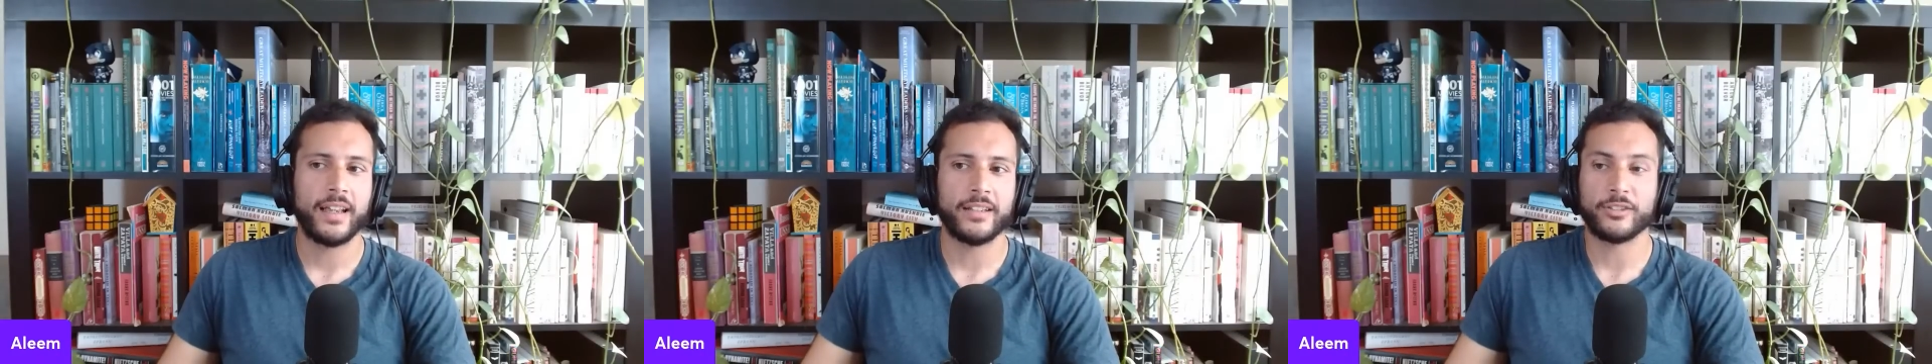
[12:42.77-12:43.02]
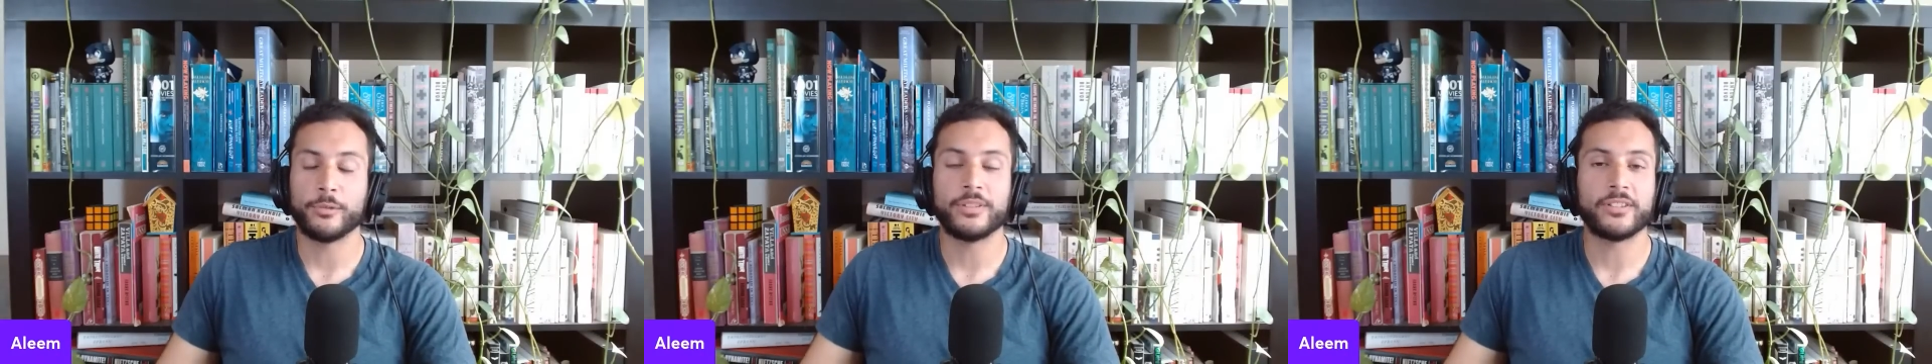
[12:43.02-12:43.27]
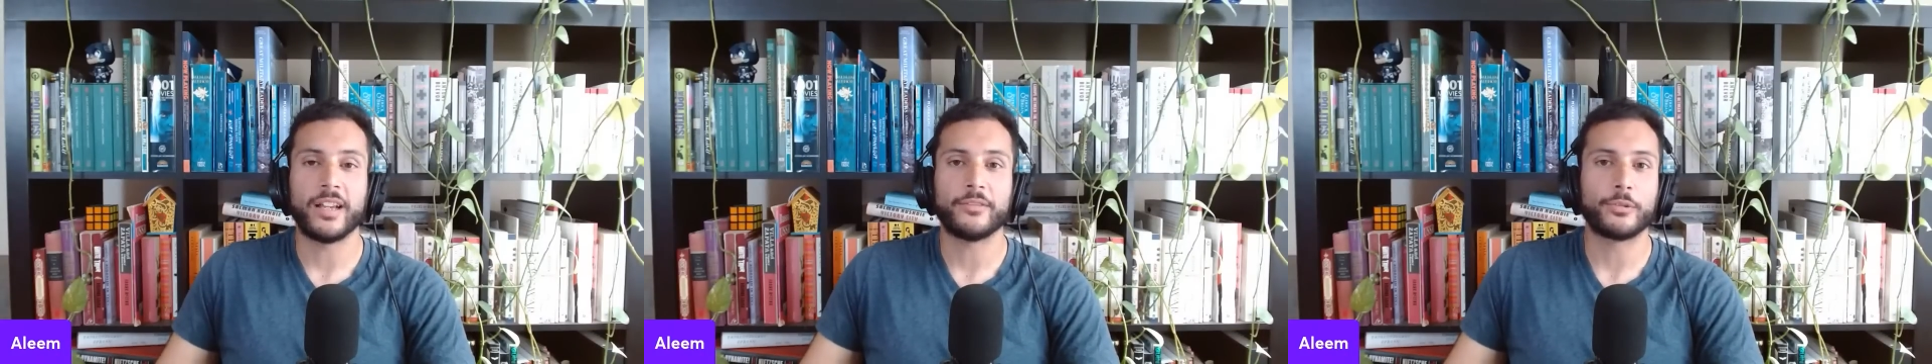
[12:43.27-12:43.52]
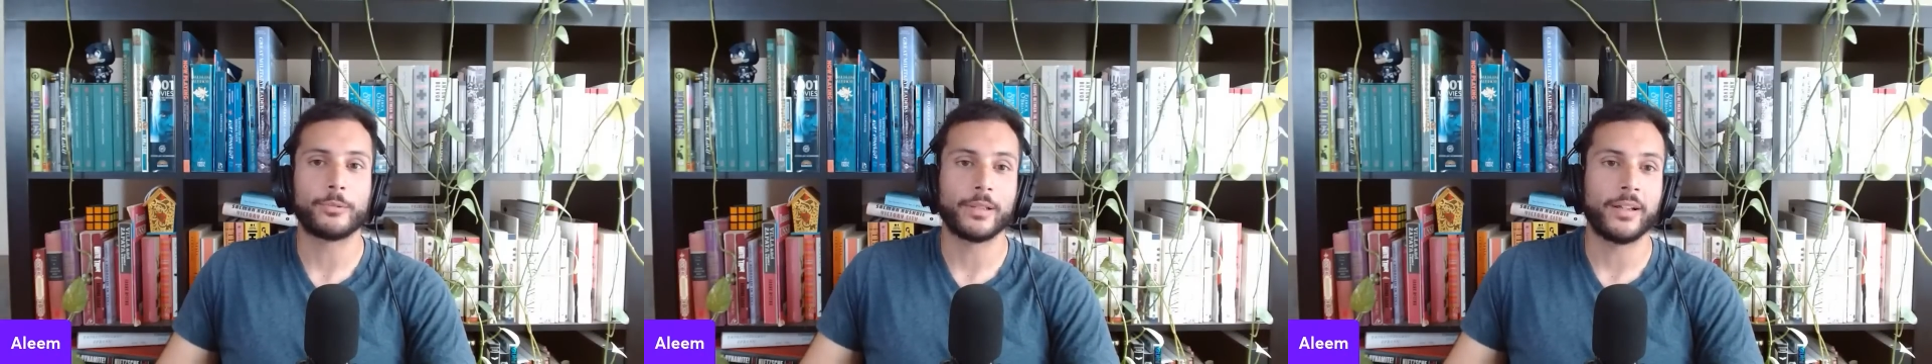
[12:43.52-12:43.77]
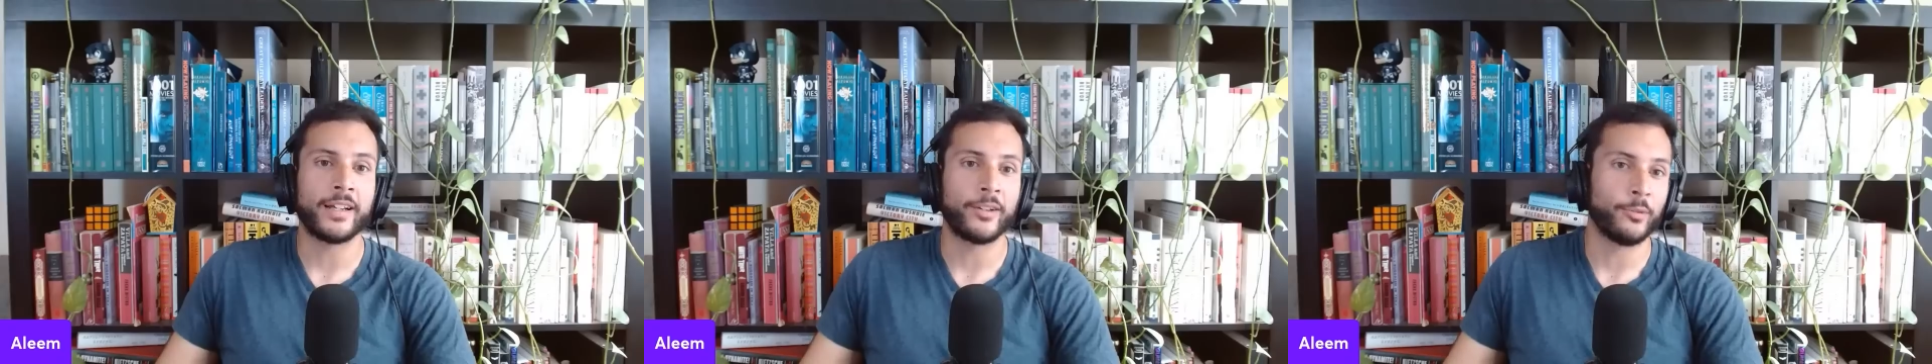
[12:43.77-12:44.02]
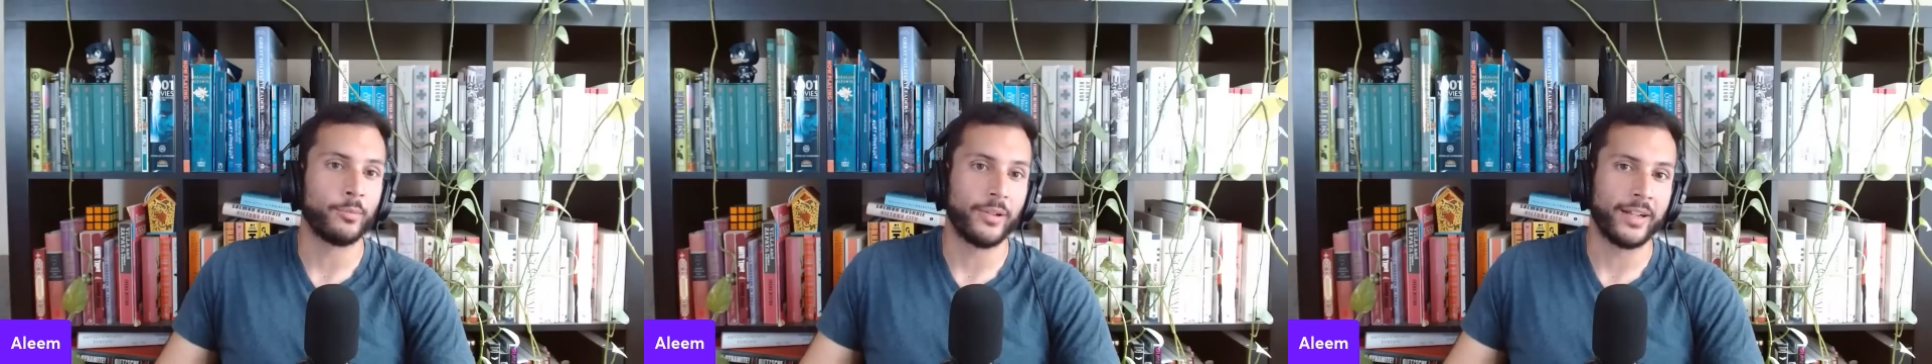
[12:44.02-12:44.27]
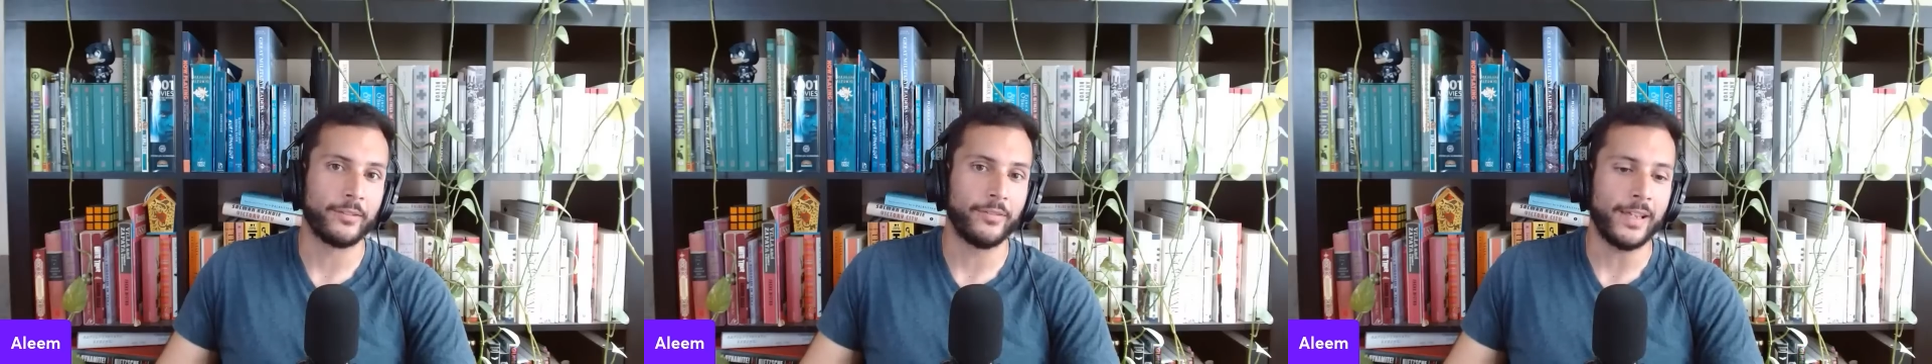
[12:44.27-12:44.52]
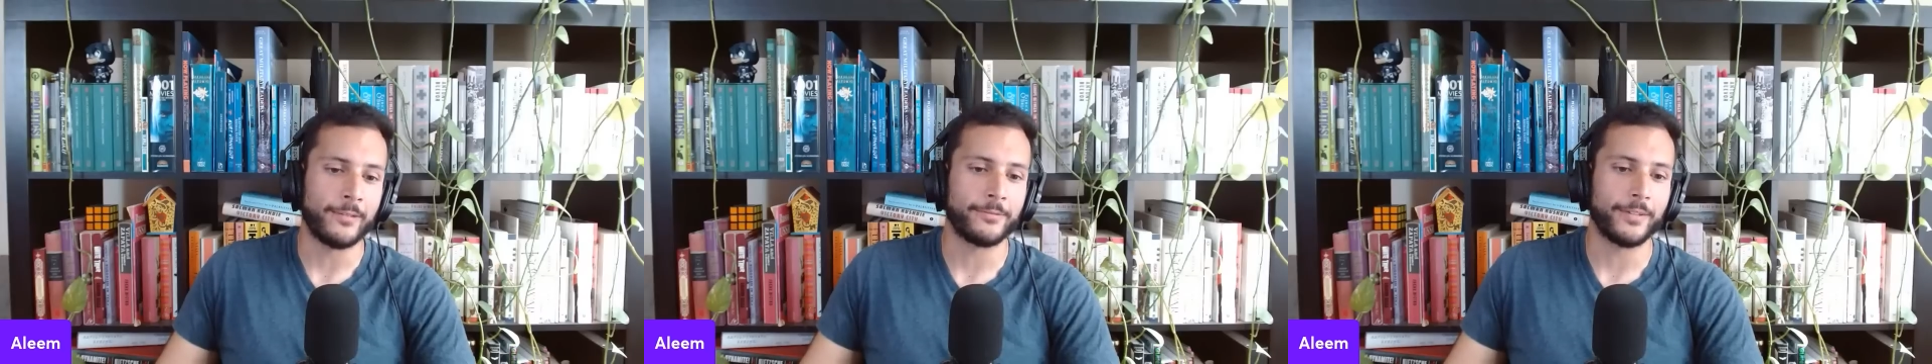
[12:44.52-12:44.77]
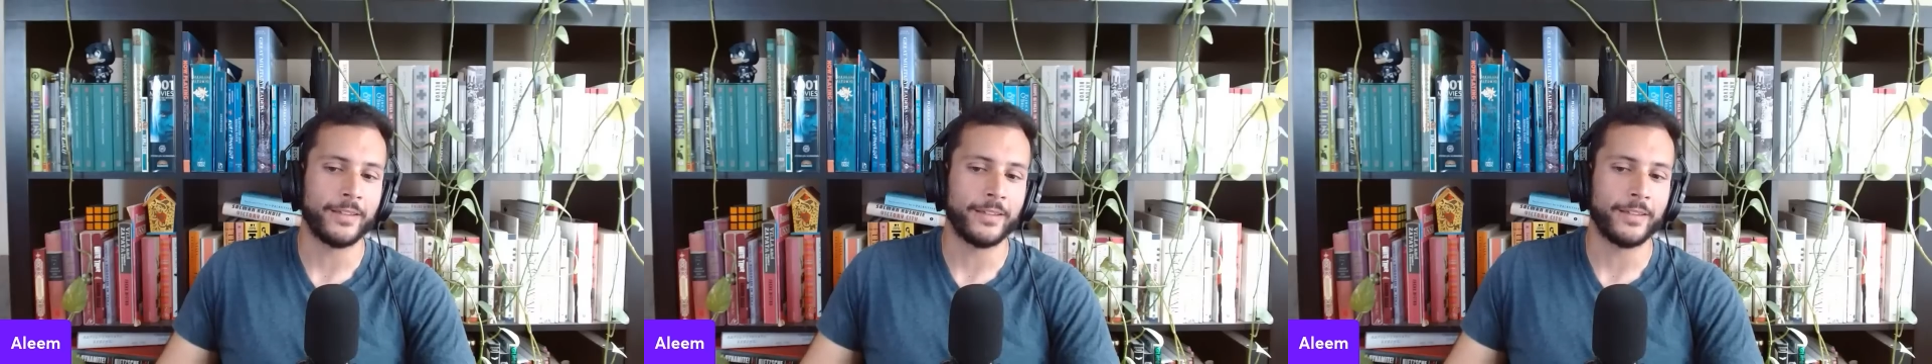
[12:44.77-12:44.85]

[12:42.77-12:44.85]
And so we just have to rely on blind faith.